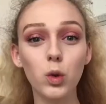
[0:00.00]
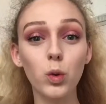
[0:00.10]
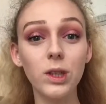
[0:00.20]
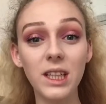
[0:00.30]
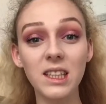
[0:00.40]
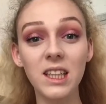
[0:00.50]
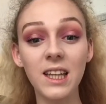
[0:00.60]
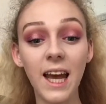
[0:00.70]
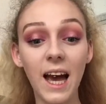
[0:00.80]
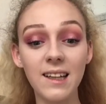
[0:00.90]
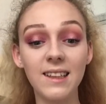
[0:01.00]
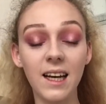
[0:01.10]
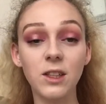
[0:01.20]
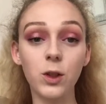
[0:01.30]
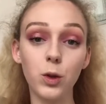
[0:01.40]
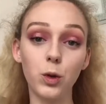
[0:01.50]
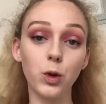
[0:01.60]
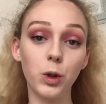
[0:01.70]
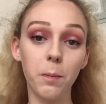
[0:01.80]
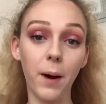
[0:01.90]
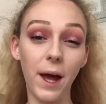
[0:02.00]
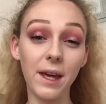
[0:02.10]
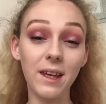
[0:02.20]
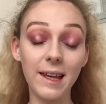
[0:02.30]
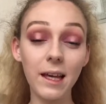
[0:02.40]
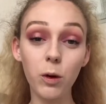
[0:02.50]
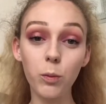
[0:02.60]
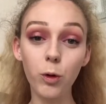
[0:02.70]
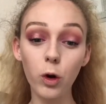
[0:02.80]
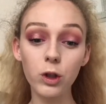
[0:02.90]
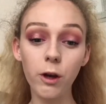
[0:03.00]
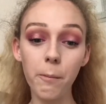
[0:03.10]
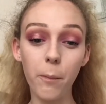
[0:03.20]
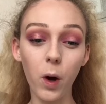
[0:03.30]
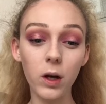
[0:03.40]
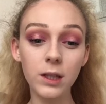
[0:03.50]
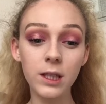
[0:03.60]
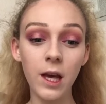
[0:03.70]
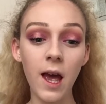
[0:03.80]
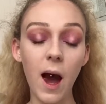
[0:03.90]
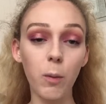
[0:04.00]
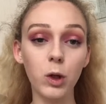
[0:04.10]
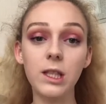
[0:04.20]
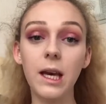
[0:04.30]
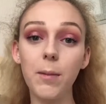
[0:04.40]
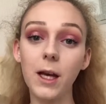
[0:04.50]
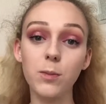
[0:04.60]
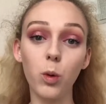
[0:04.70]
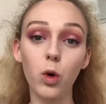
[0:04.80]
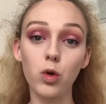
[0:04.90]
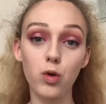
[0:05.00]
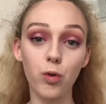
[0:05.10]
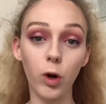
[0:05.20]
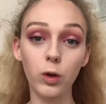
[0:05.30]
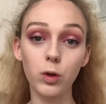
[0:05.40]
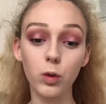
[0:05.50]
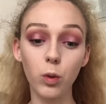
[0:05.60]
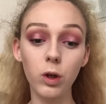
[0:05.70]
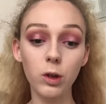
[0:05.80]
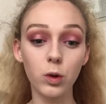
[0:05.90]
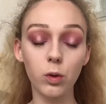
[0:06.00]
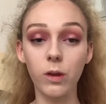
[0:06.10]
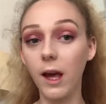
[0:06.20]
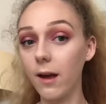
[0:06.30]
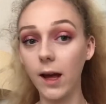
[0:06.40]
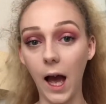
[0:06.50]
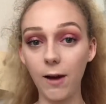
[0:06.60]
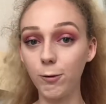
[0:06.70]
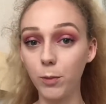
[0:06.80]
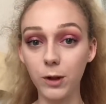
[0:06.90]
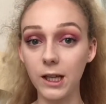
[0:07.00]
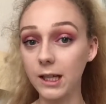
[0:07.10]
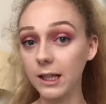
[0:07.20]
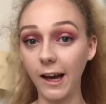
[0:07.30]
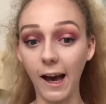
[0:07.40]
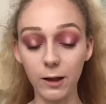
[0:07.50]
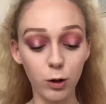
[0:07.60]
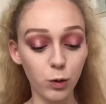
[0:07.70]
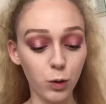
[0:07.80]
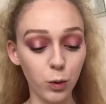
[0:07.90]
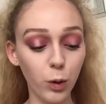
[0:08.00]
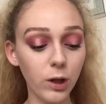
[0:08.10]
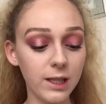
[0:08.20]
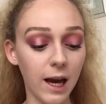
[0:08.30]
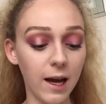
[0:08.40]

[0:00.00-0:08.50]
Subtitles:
So yesterday I did use my Kiko bronzer, but I want to keep this more drugstore so that everybody can do it.